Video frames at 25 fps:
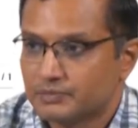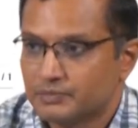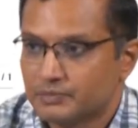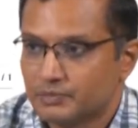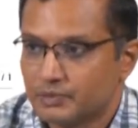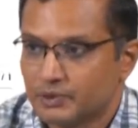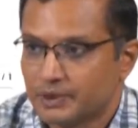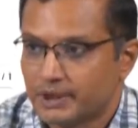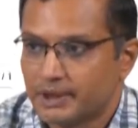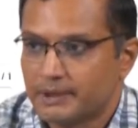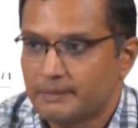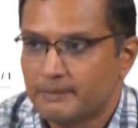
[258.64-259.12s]

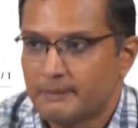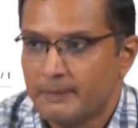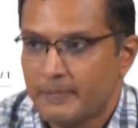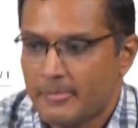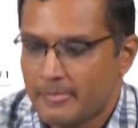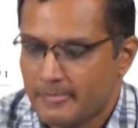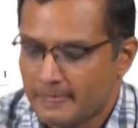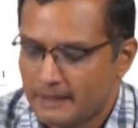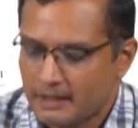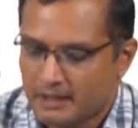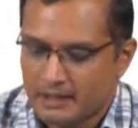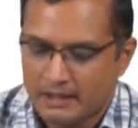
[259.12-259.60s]
Okay.
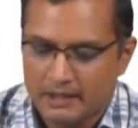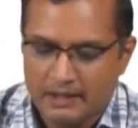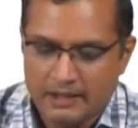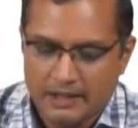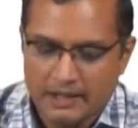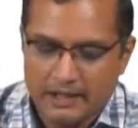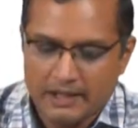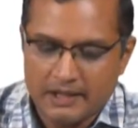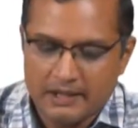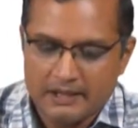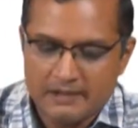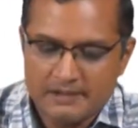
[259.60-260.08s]

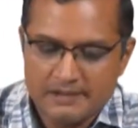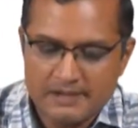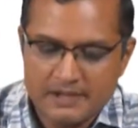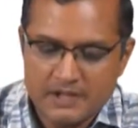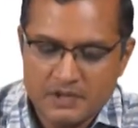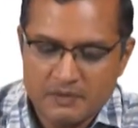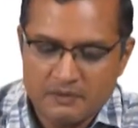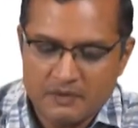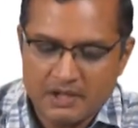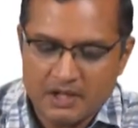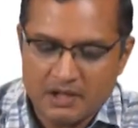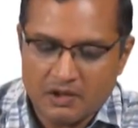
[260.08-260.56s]
And since
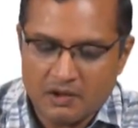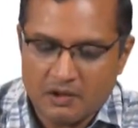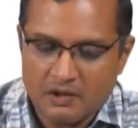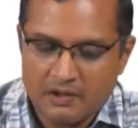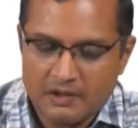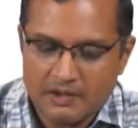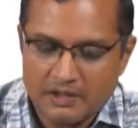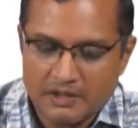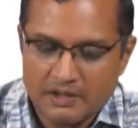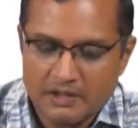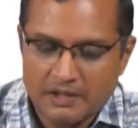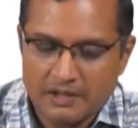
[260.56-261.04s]
we are not
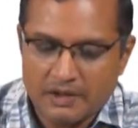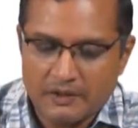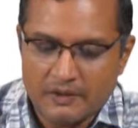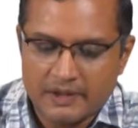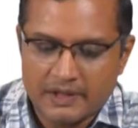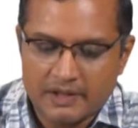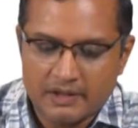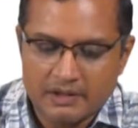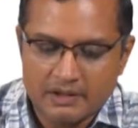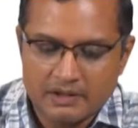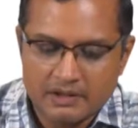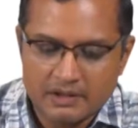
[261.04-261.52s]

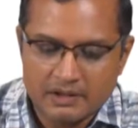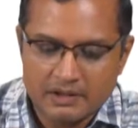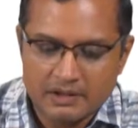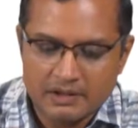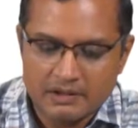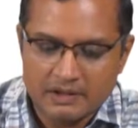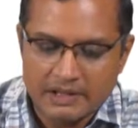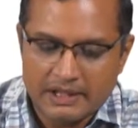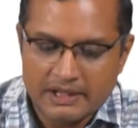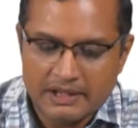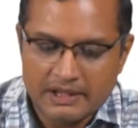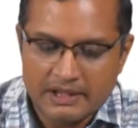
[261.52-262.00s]
allowing
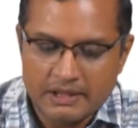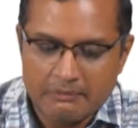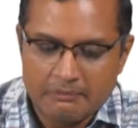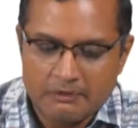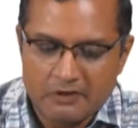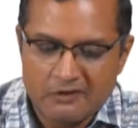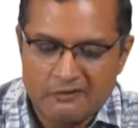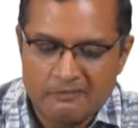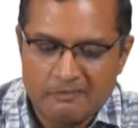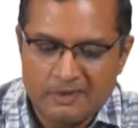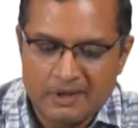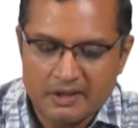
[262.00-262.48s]
any number
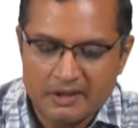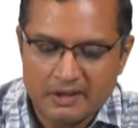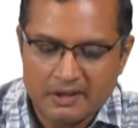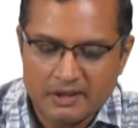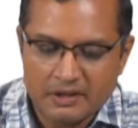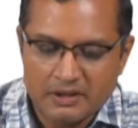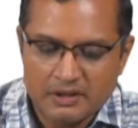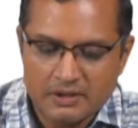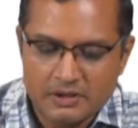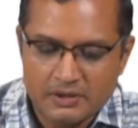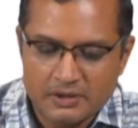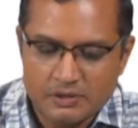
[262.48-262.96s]
of
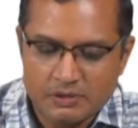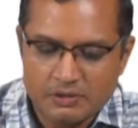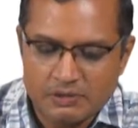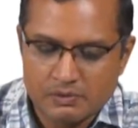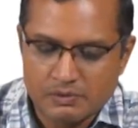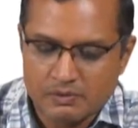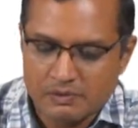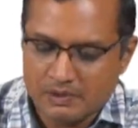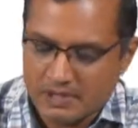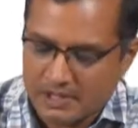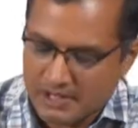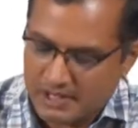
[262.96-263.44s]
particles
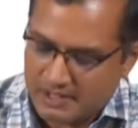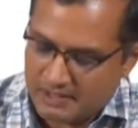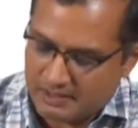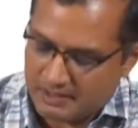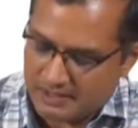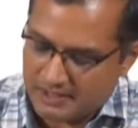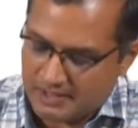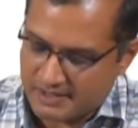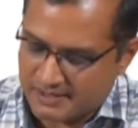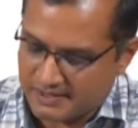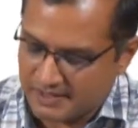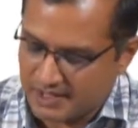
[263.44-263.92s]
to
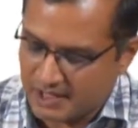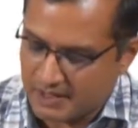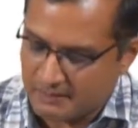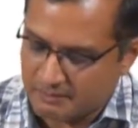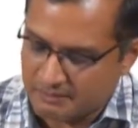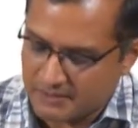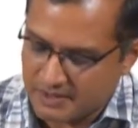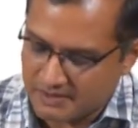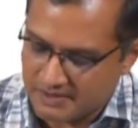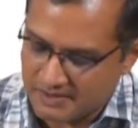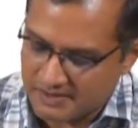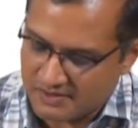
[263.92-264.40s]
escape
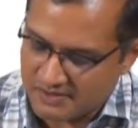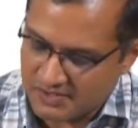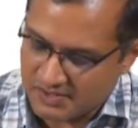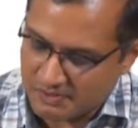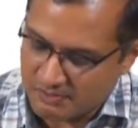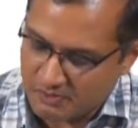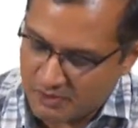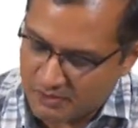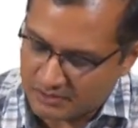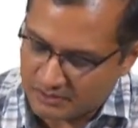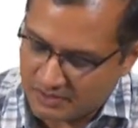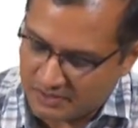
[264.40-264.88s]
the system
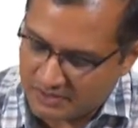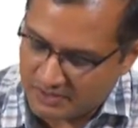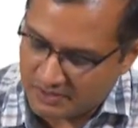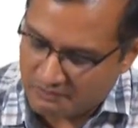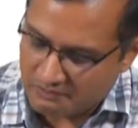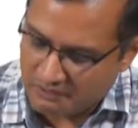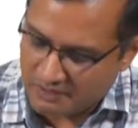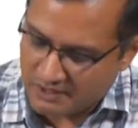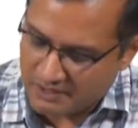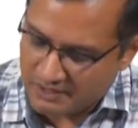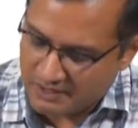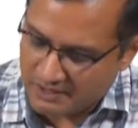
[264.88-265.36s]
or the
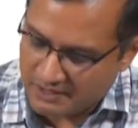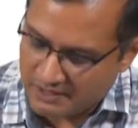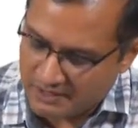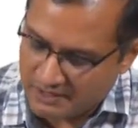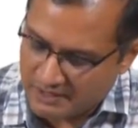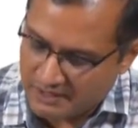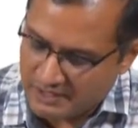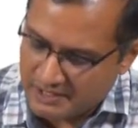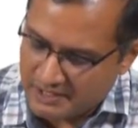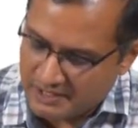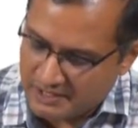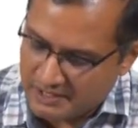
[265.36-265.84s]
reservoir,
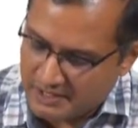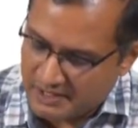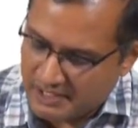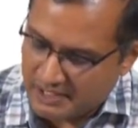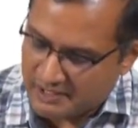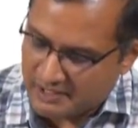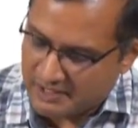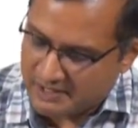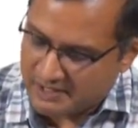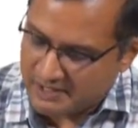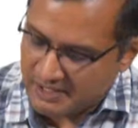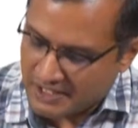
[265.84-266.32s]
N
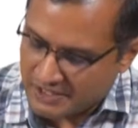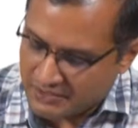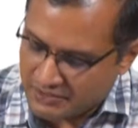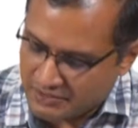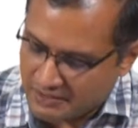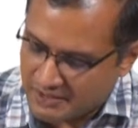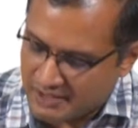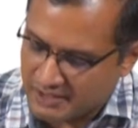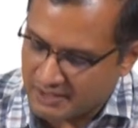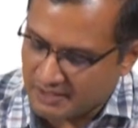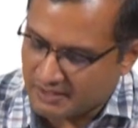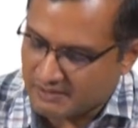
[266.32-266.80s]
is
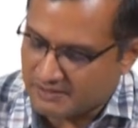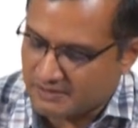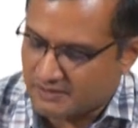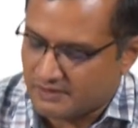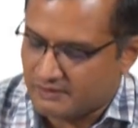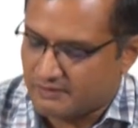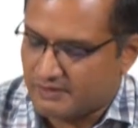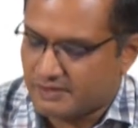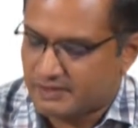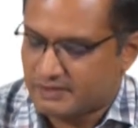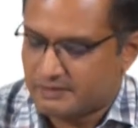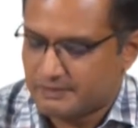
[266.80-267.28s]
naturally
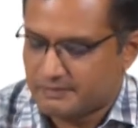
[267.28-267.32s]
conserved.